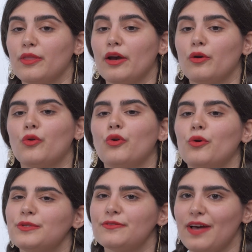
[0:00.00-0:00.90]
the
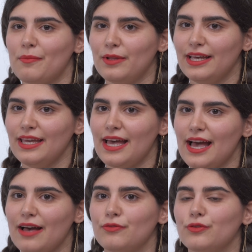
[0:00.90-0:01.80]
groom's family
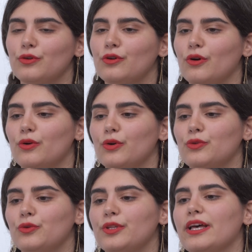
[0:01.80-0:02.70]
have to go
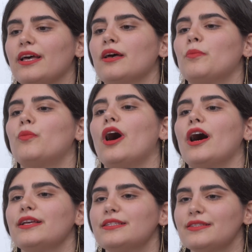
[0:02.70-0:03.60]
to the
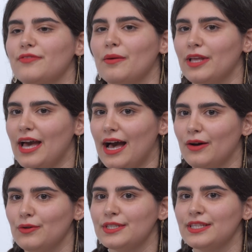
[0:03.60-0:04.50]
bride's family house,